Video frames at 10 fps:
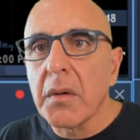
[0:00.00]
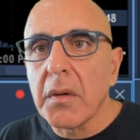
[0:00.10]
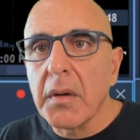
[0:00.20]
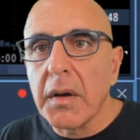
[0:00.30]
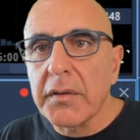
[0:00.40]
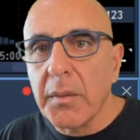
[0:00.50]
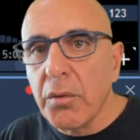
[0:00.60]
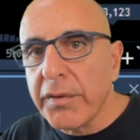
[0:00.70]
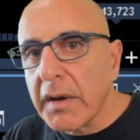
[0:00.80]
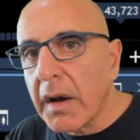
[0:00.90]
Guys, I'm
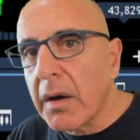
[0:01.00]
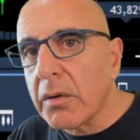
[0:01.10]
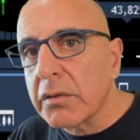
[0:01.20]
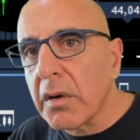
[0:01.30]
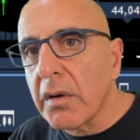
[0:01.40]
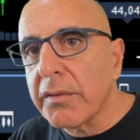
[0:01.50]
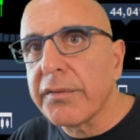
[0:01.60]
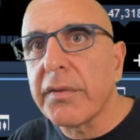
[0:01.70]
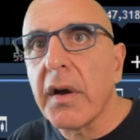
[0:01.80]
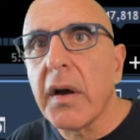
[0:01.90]
moving out
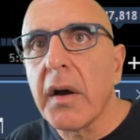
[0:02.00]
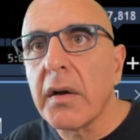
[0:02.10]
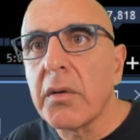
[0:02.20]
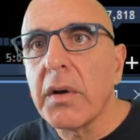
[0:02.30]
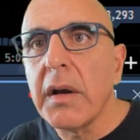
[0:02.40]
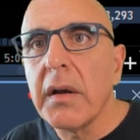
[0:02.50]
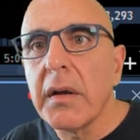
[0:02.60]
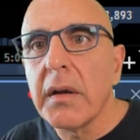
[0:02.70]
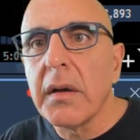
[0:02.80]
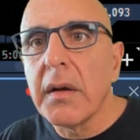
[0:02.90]
of Google.